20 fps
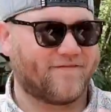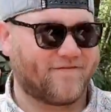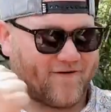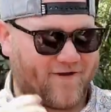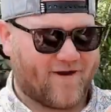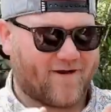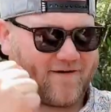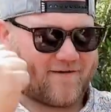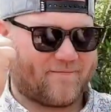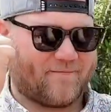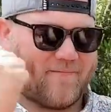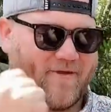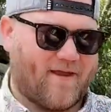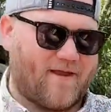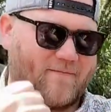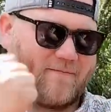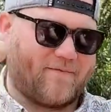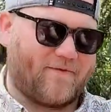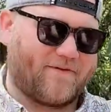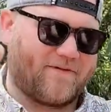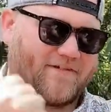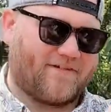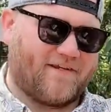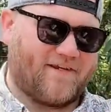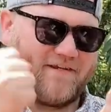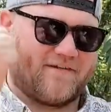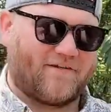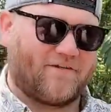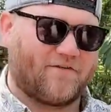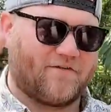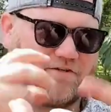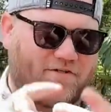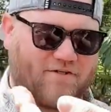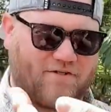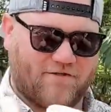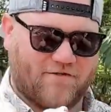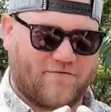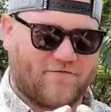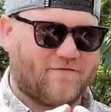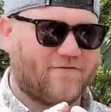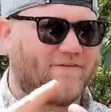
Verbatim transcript: Rock, paper, scissors, shoot.